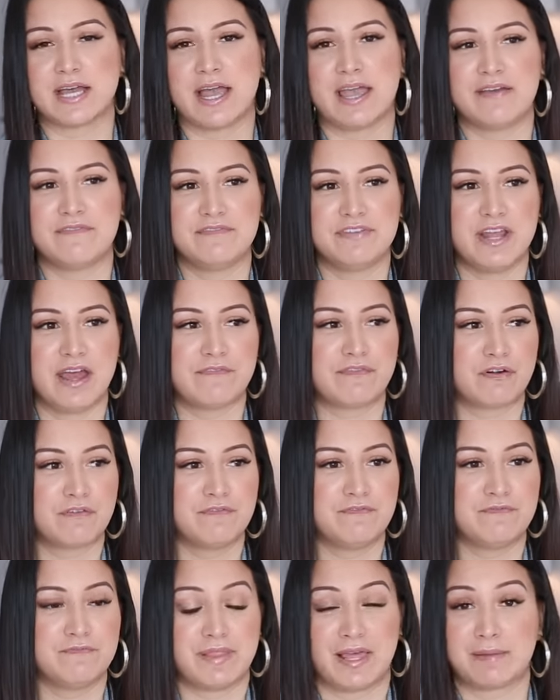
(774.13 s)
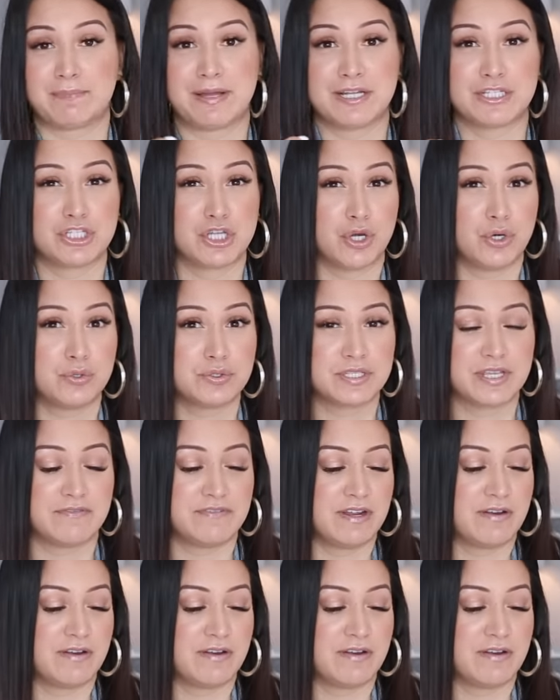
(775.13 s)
I have never, like my toes have